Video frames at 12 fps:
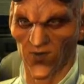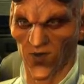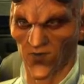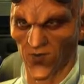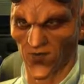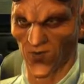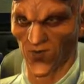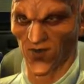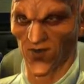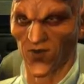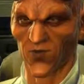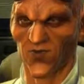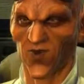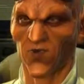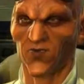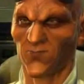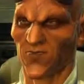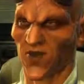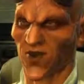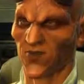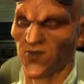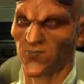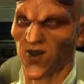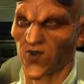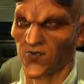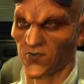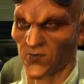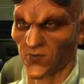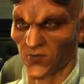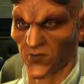doing what you're doing and you'll know what I'm talking about.